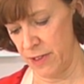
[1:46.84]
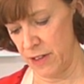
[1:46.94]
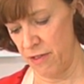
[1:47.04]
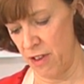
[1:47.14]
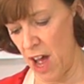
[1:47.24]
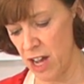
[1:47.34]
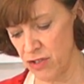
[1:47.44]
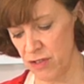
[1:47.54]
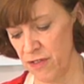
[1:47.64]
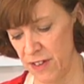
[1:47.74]
for
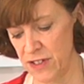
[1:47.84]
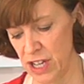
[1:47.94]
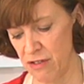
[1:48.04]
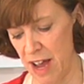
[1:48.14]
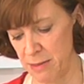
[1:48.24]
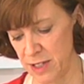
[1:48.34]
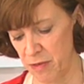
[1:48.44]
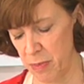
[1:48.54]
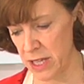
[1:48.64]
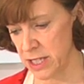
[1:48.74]
150 grams
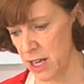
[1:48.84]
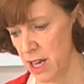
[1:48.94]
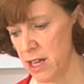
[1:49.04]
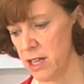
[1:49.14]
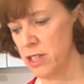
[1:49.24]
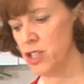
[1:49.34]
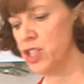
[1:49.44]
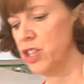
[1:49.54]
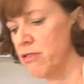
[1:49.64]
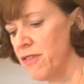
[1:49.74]
of butter,
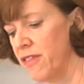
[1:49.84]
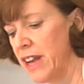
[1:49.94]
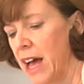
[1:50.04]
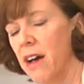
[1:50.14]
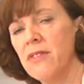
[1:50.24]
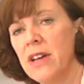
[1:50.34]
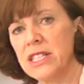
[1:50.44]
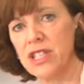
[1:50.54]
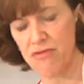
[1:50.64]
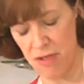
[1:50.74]
sugar and flour,
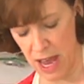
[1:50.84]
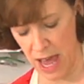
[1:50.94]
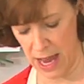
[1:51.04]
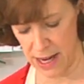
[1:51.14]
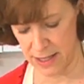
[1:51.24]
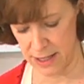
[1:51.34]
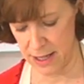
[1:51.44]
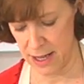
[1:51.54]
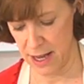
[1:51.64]
that's 3 eggs.